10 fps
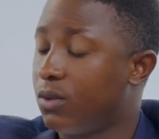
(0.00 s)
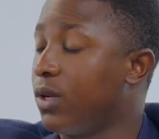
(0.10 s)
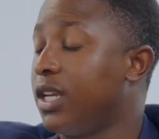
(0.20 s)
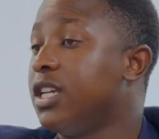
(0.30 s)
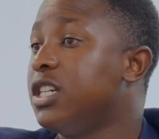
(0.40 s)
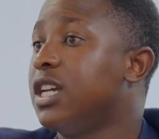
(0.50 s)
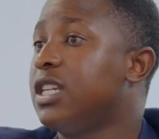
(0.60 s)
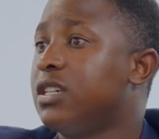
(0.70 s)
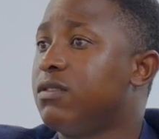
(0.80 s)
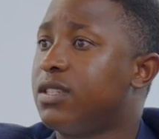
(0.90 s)
or
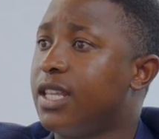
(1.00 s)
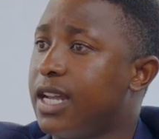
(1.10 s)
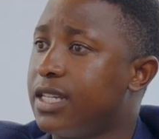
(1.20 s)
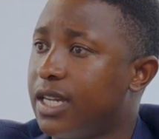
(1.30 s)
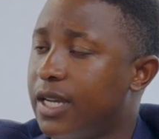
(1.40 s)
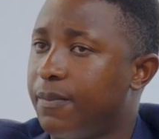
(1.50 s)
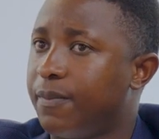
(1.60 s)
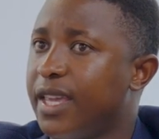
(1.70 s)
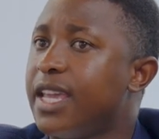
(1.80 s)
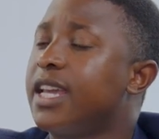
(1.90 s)
initiatives that
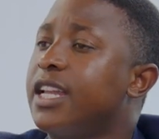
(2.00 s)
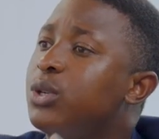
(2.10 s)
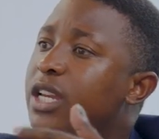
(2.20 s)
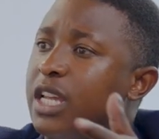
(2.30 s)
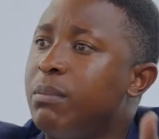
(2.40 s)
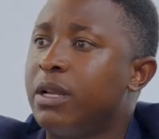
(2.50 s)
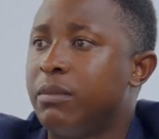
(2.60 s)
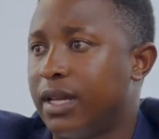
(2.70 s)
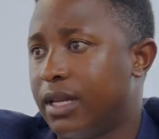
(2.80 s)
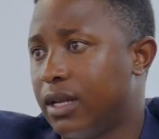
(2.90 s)
um, they can actually
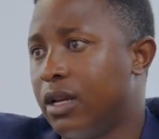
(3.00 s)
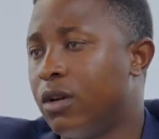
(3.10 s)
implement?